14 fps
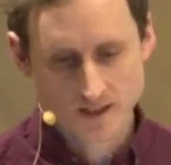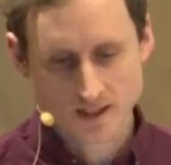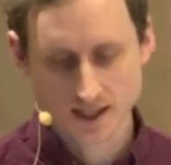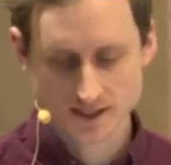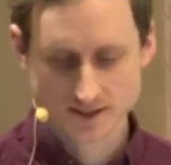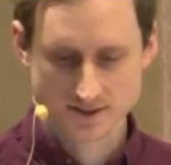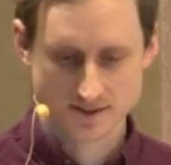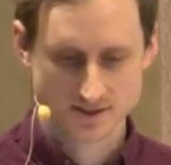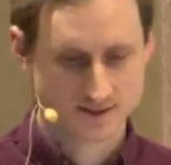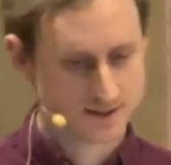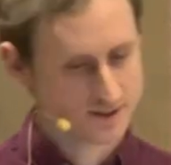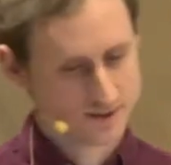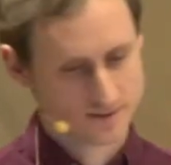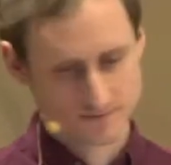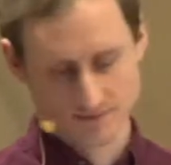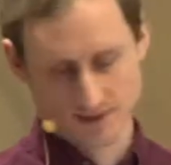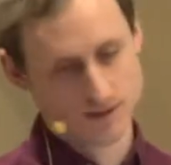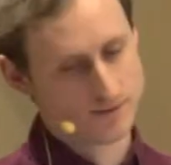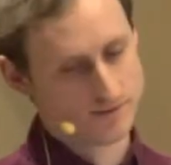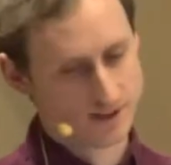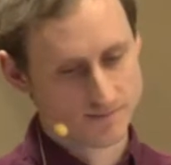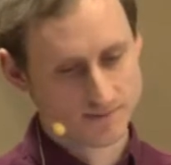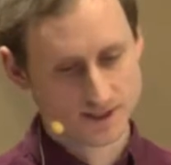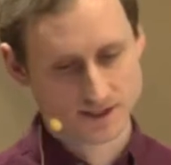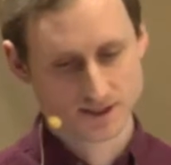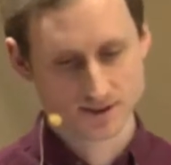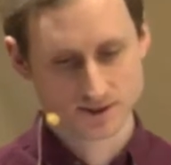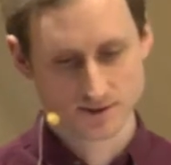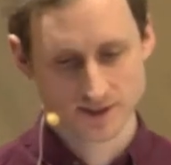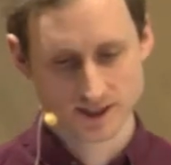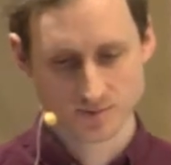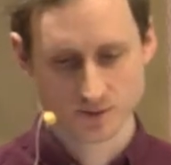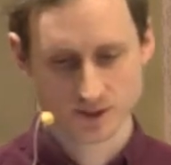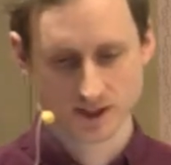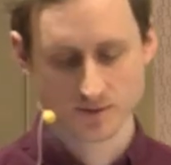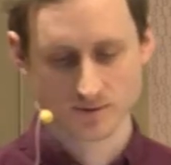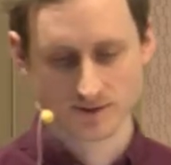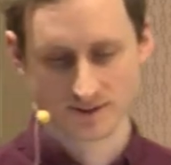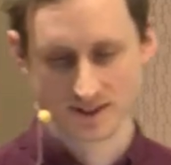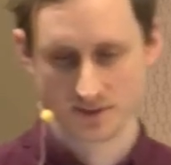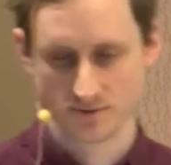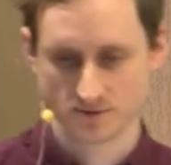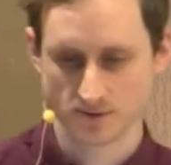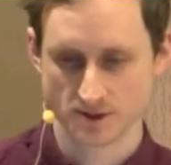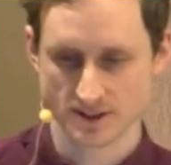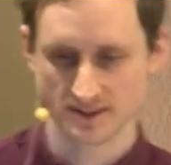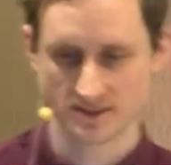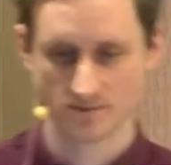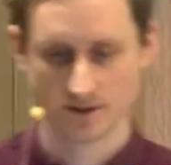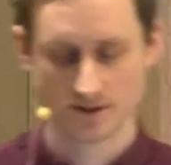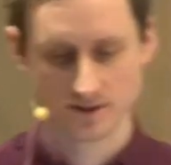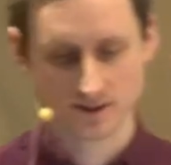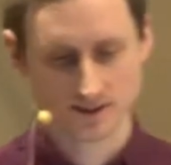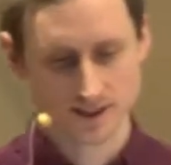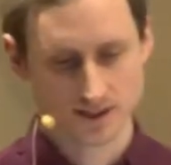And I've mentioned this already, but it was much less about